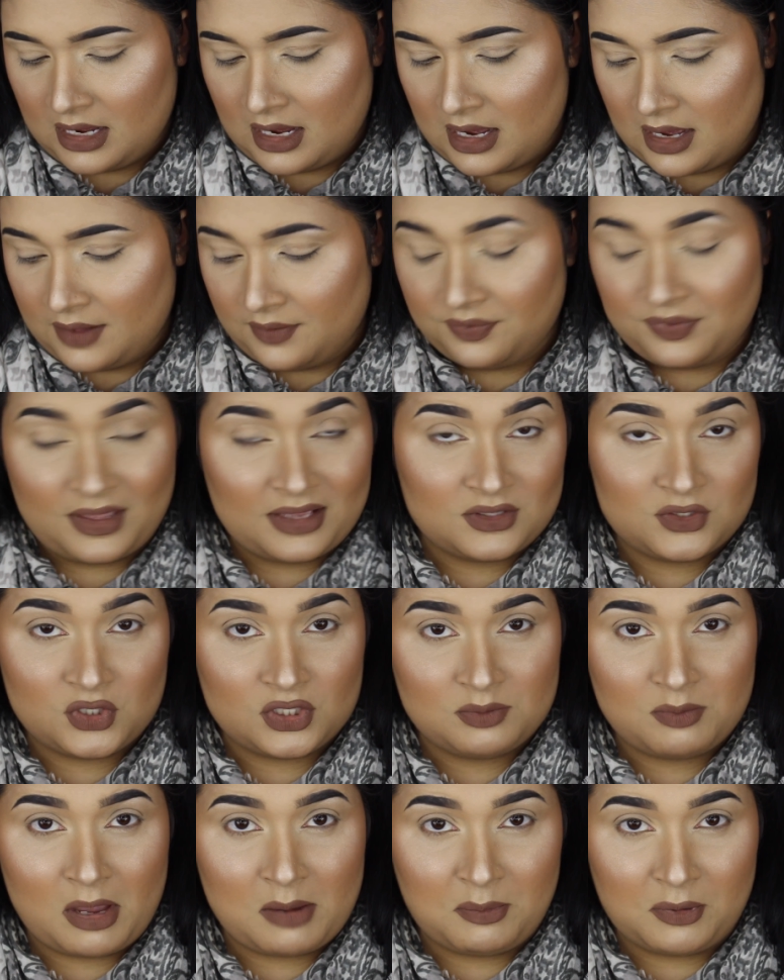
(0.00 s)
That's
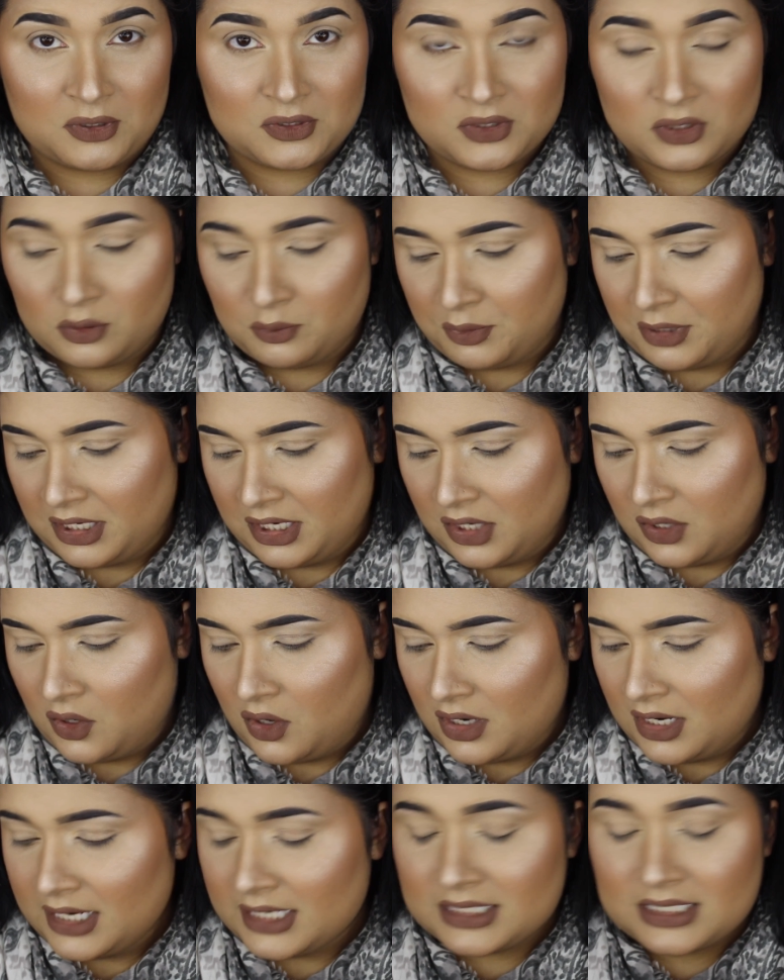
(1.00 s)
just my personal opinion
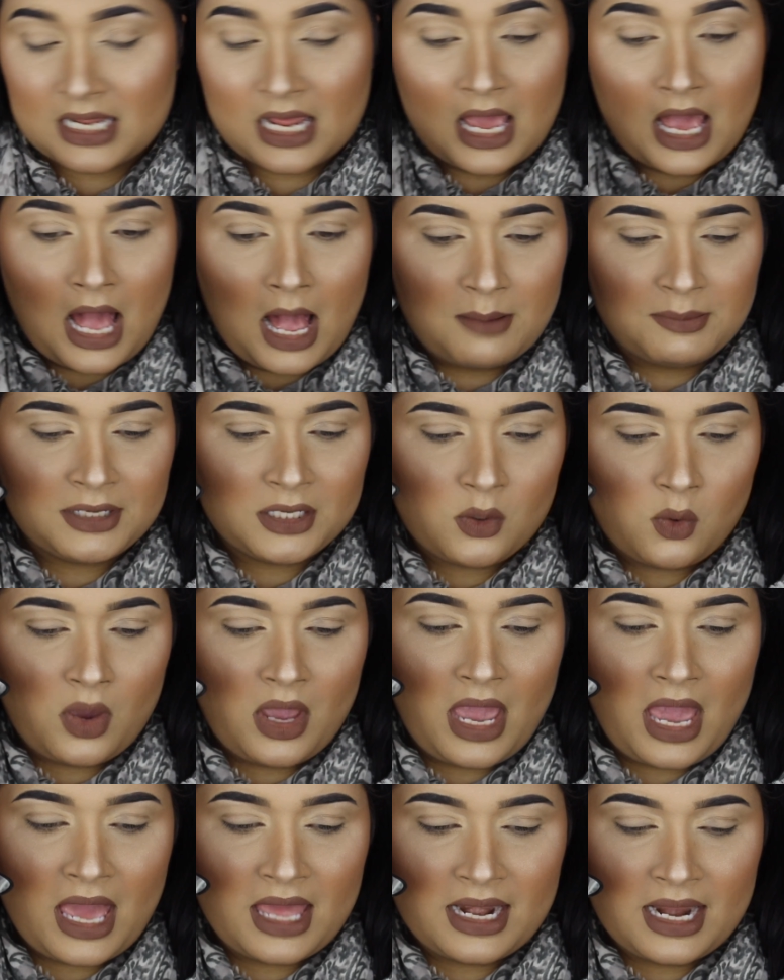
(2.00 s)
on it. I'm gonna go
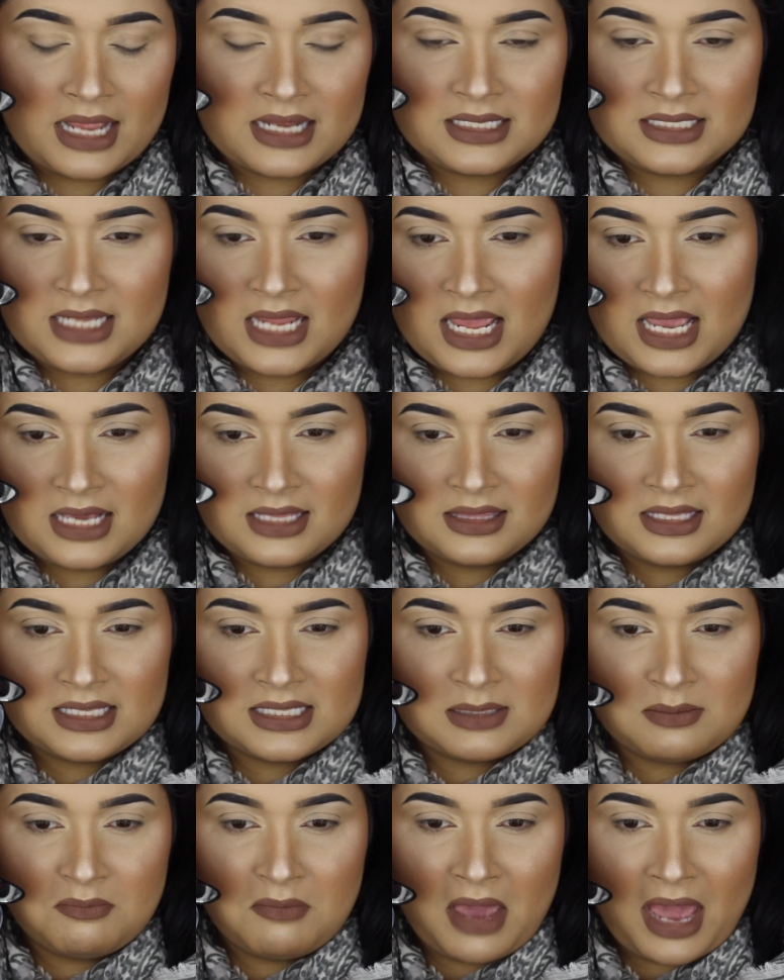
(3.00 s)
ahead and take
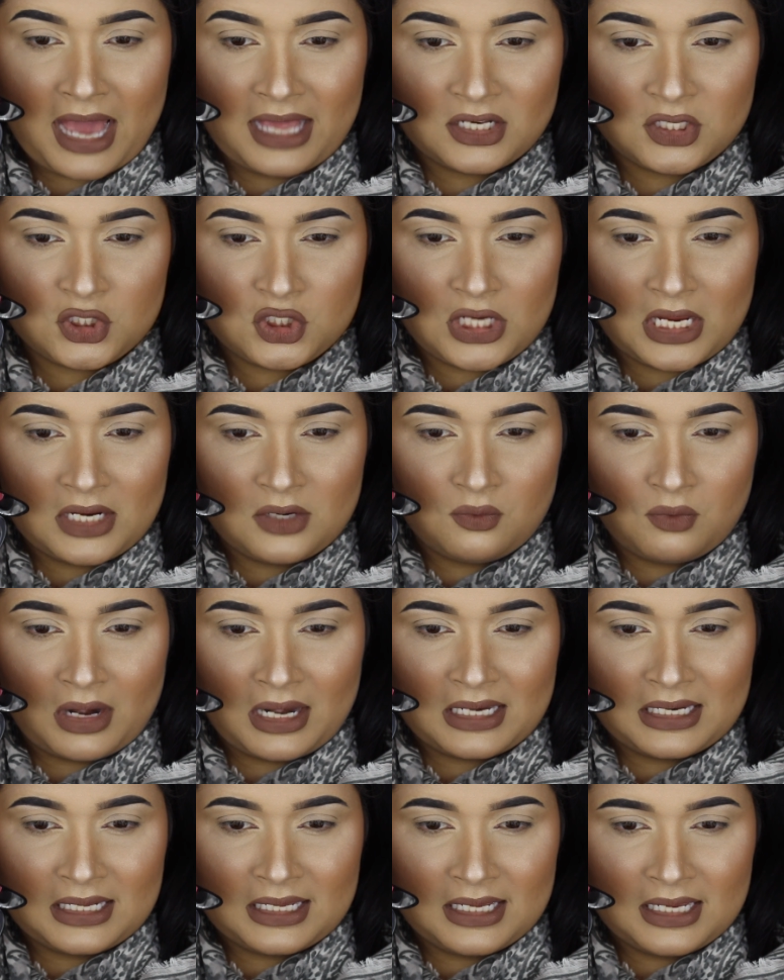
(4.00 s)
this matte shade
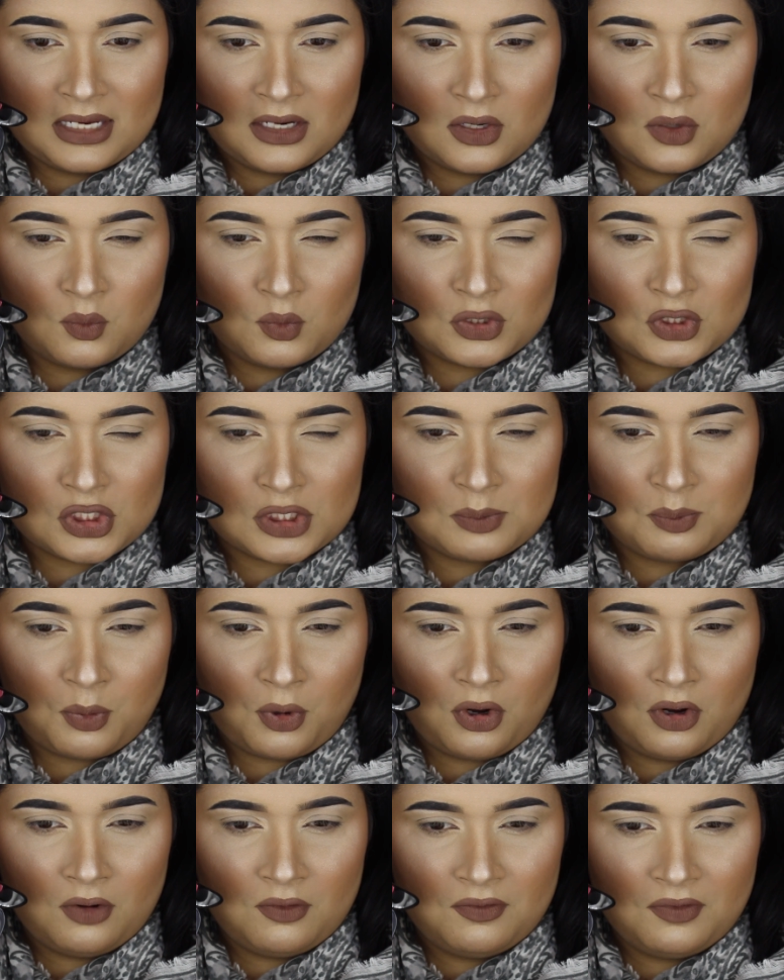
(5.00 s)
right here, which is
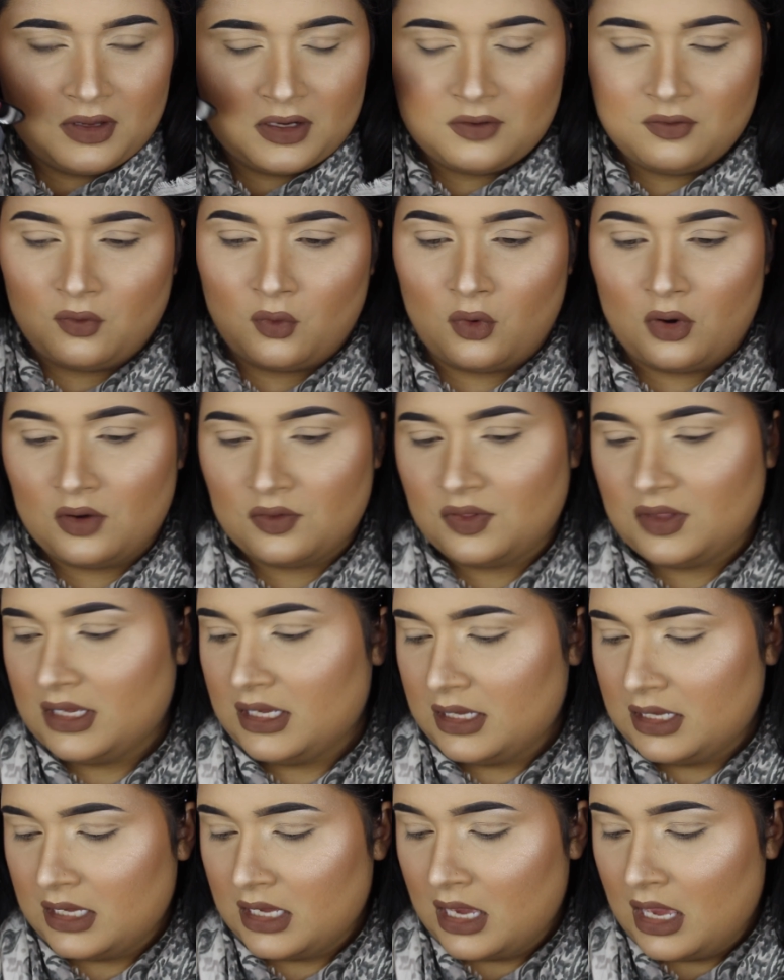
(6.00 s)
perfect for
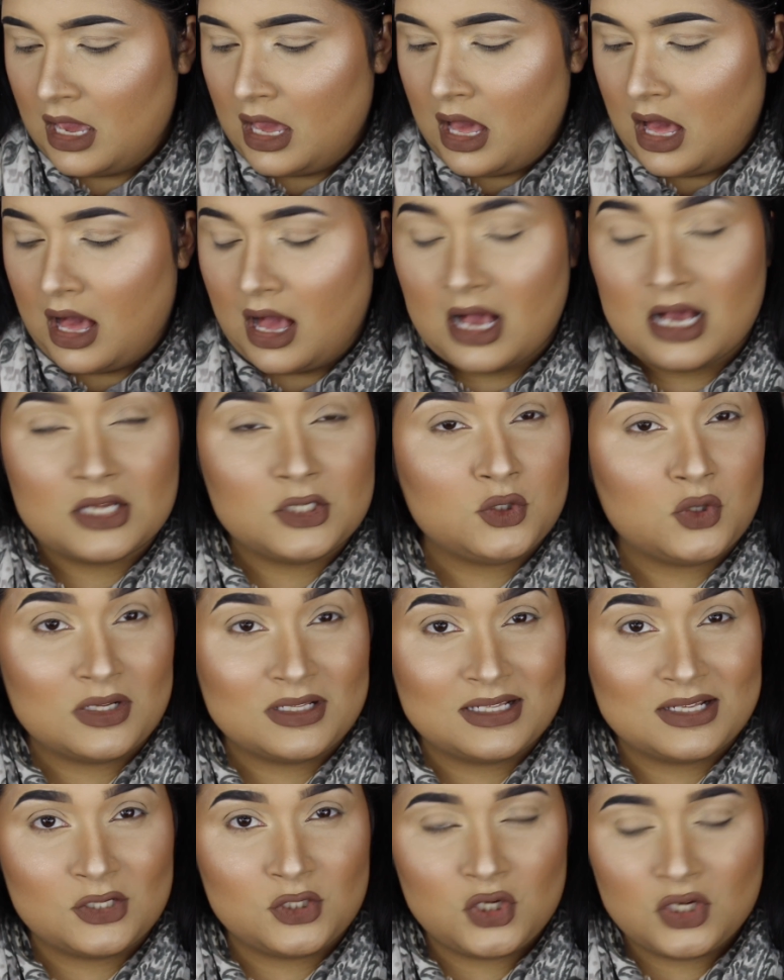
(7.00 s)
the
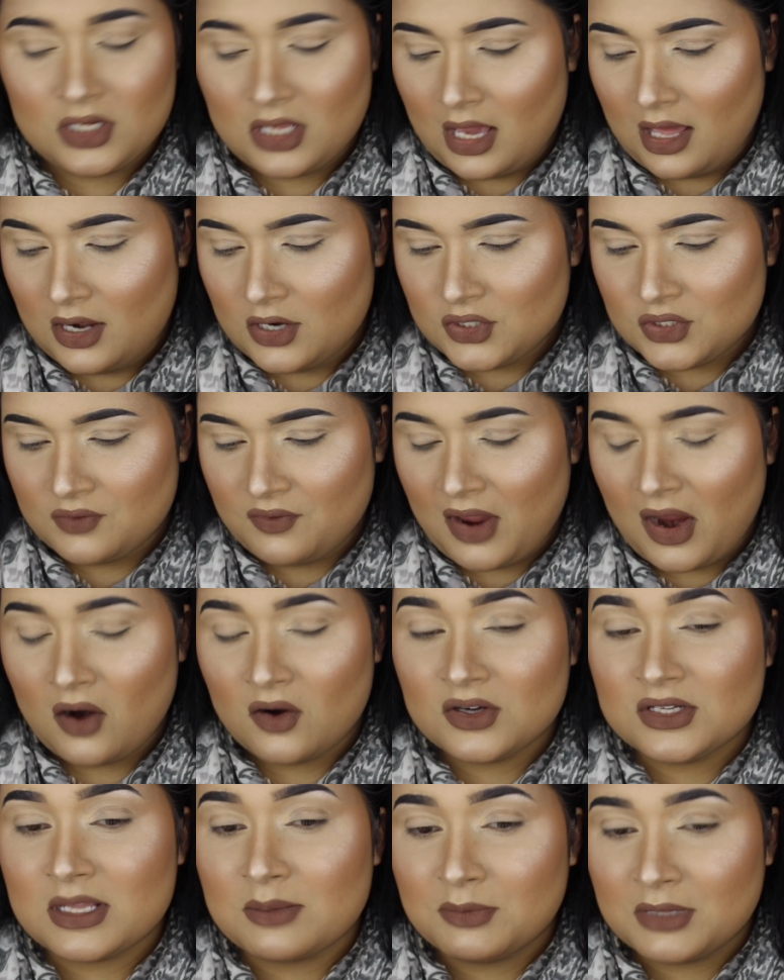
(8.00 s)
transition colors of
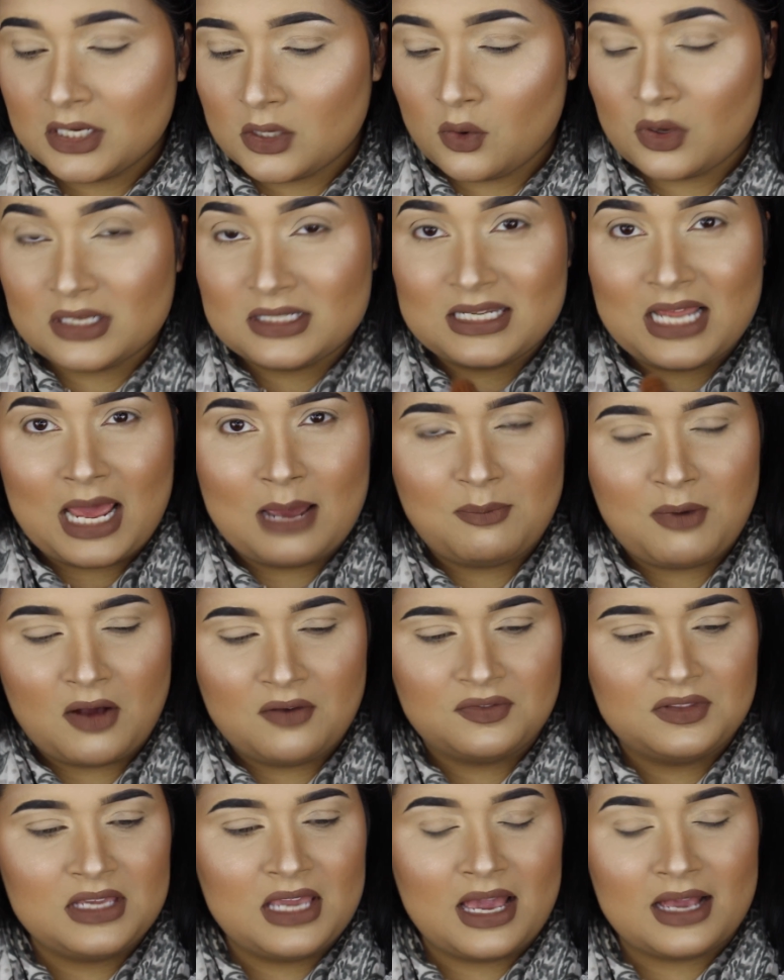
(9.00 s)
ours. I'm gonna go ahead and tap
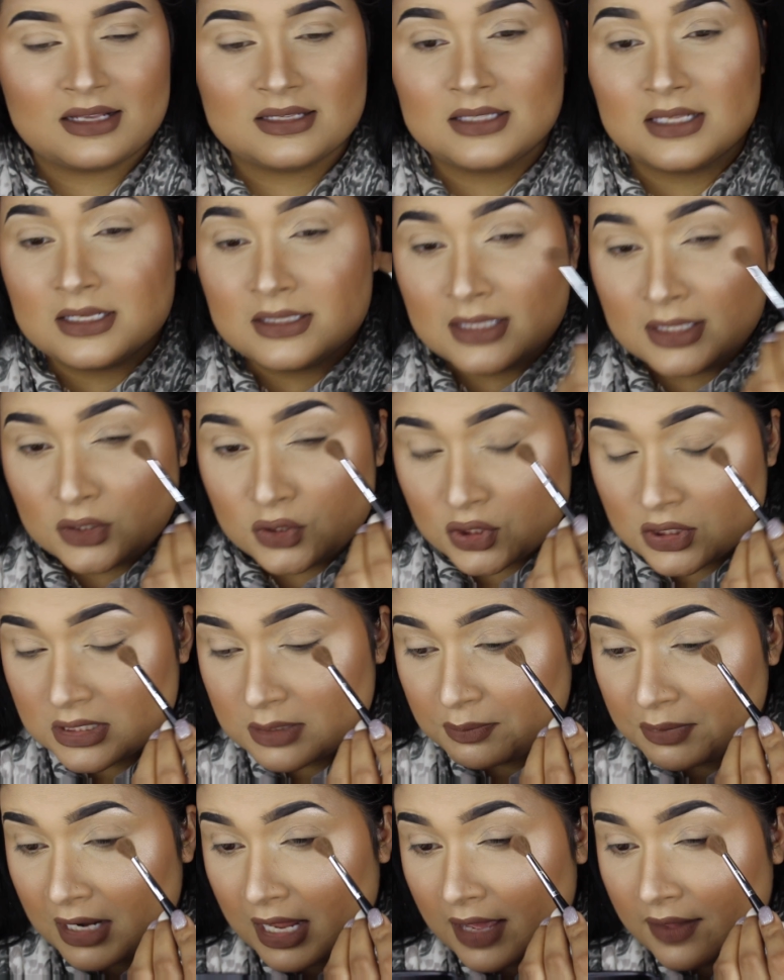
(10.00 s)
off the excess and just
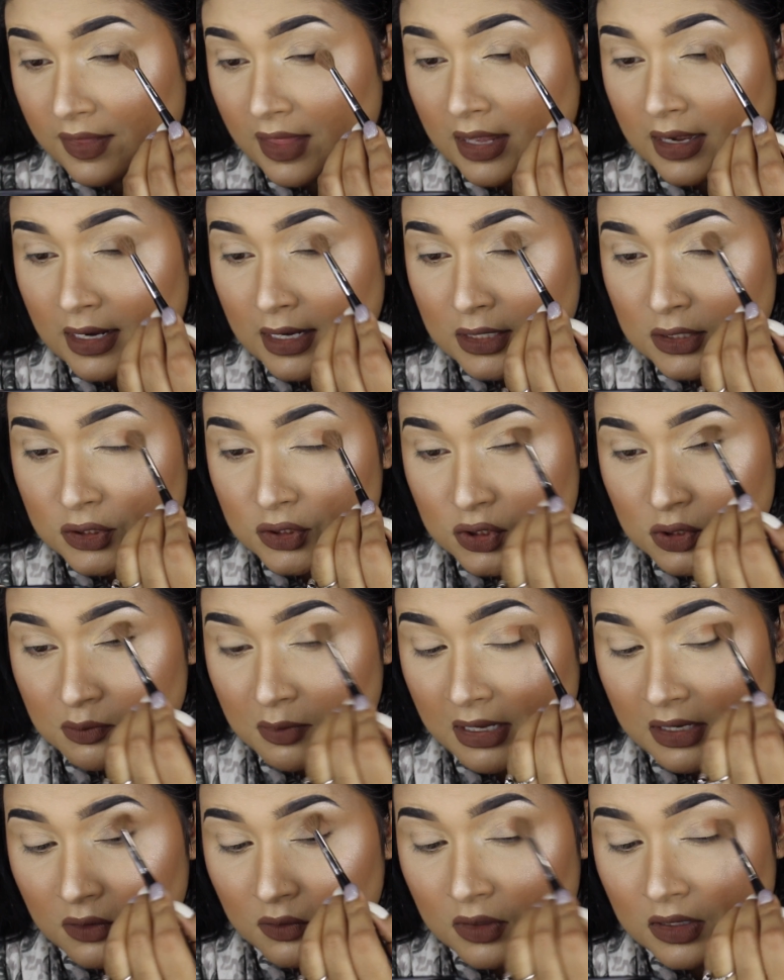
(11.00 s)
apply that into
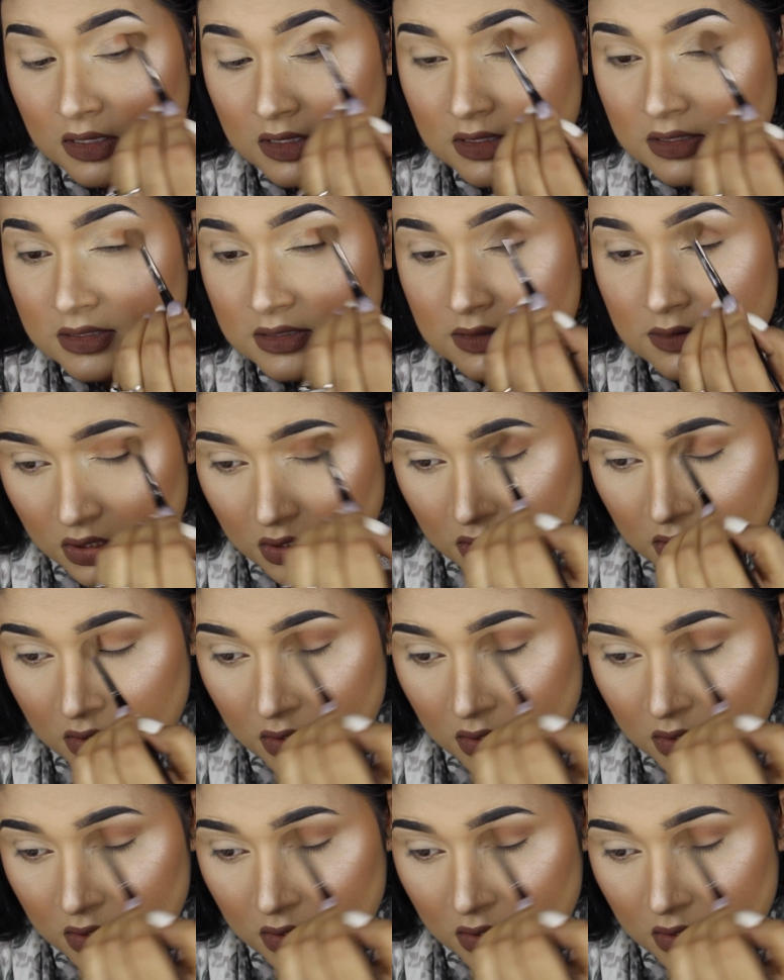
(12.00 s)
my crease.